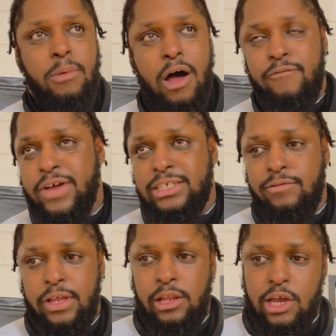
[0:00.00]

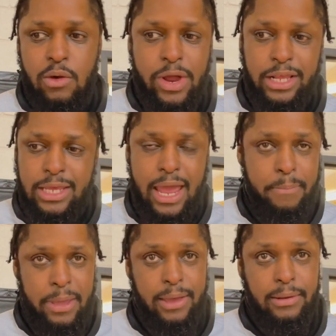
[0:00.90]
offensively. Look at what he did at
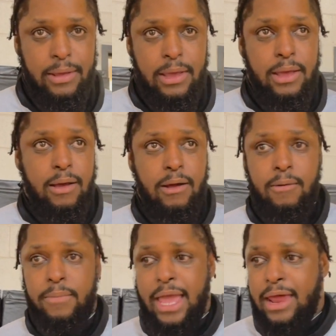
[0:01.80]
Pitt.
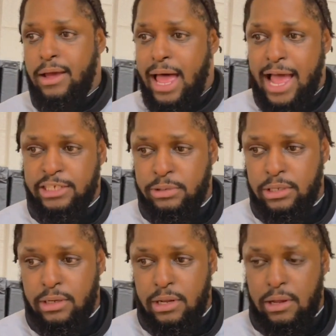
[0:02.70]
He had a Heisman
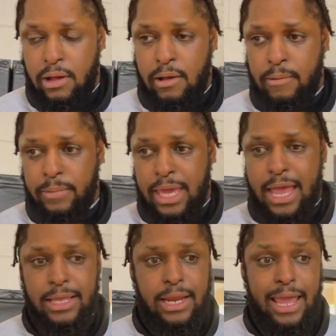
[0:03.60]

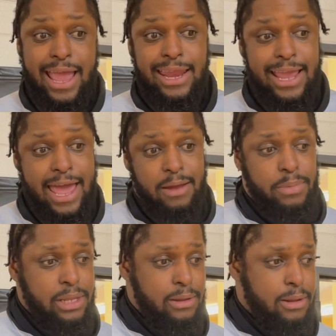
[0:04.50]
candidate, and he had a
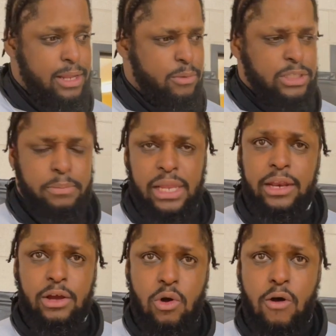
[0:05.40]

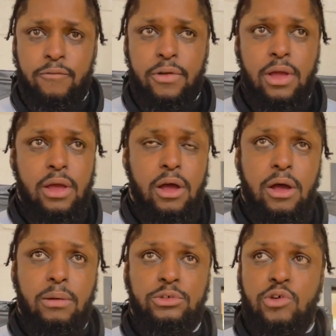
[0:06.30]
Biletnikoff
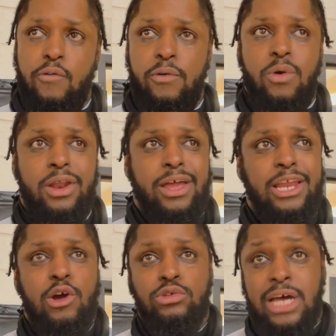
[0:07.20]
trophy winner. He
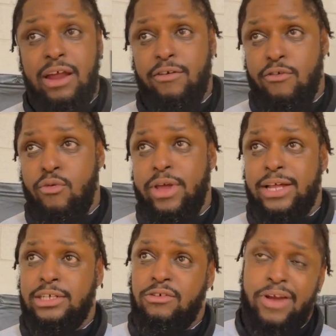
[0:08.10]
knows how to recruit. He
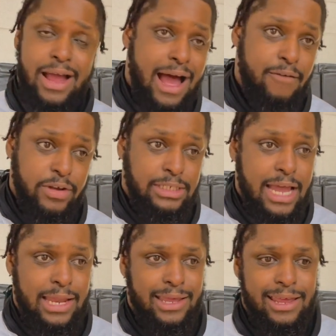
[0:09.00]
has a great eye for
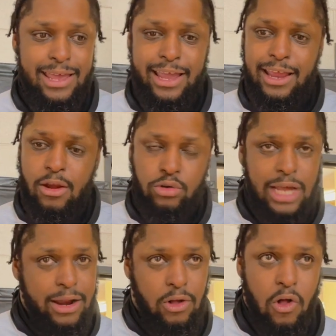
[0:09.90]
talent. He knows how
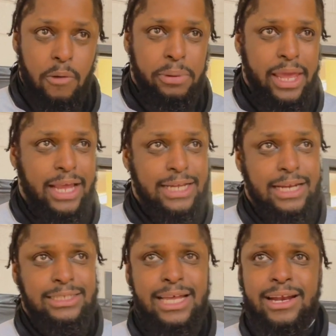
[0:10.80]
to call plays, how to
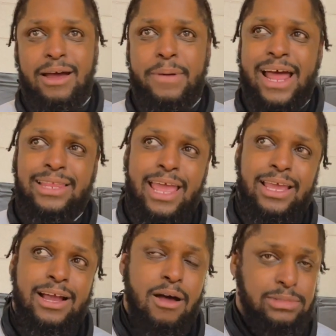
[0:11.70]
set it up, and I think
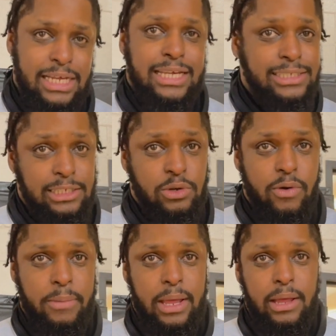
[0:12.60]
it comes easy to him.
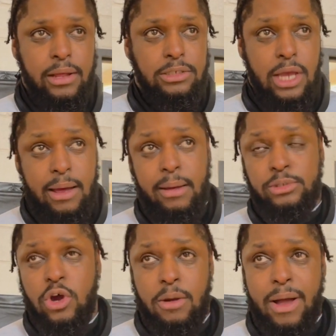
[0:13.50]
I'm
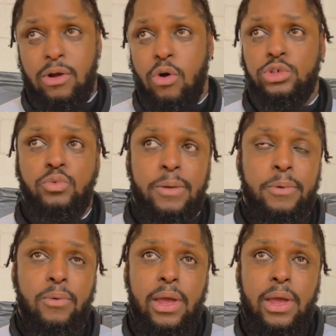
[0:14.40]
talking about Coach Whipple.